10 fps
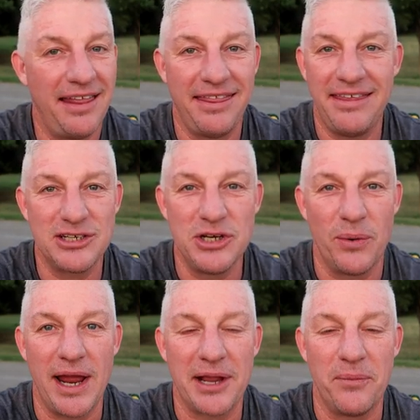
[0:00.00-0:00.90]
There's no
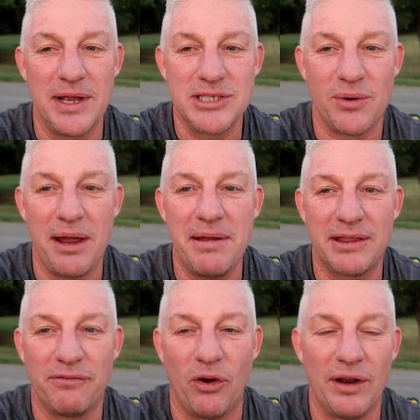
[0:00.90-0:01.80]
way I can win, so I
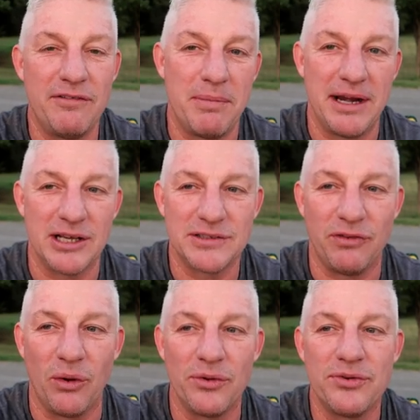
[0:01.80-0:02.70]
make the fold. Everybody else
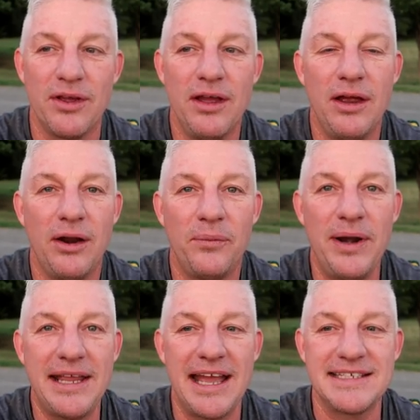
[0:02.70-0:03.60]
folds.
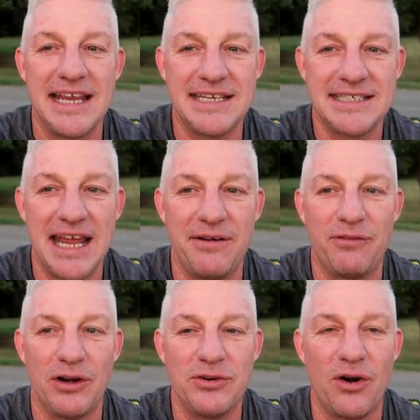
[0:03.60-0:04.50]
Rick has ace ten
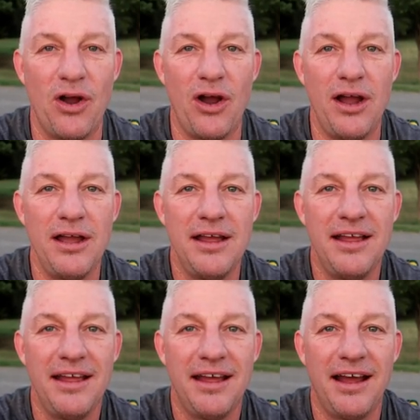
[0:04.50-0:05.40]
for a draw.
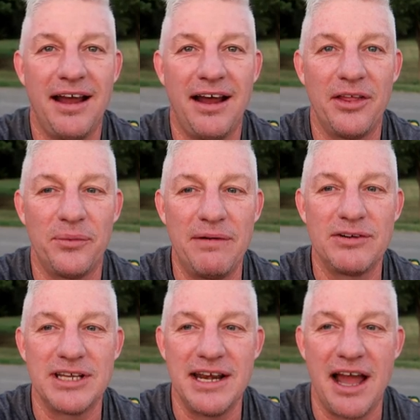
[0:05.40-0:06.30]
Uh, the
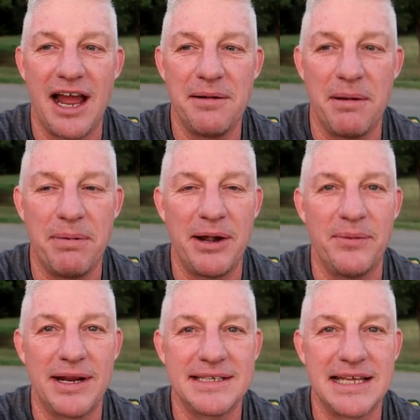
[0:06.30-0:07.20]
river's a nine. My buddy
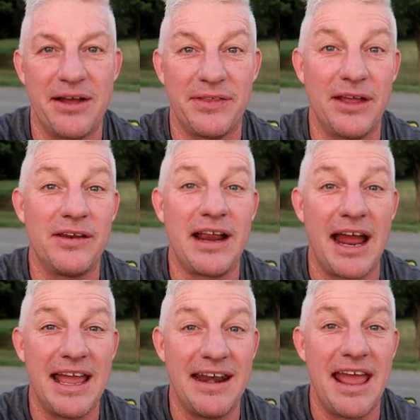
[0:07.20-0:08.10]
Rick is out. The other
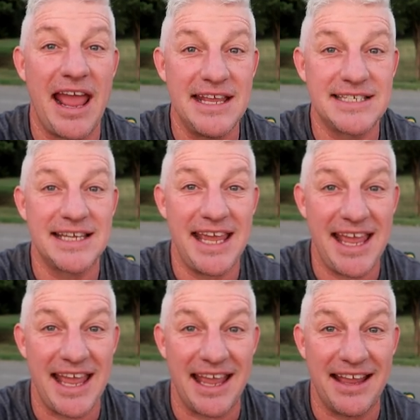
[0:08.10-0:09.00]
guy had ace
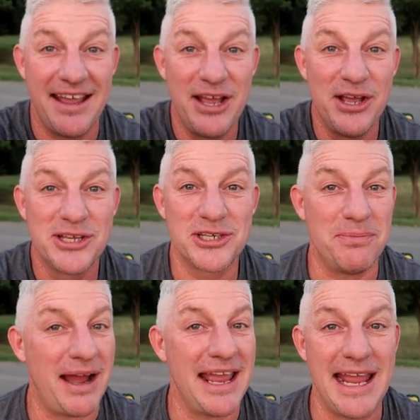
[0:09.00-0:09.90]
king, so
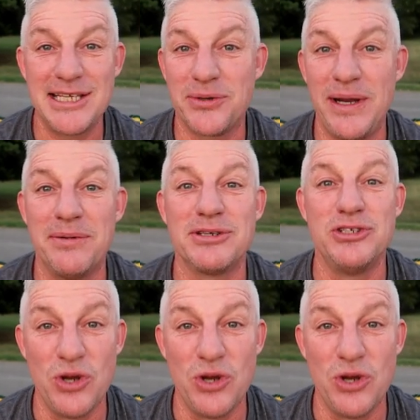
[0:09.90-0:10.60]
my ace queen was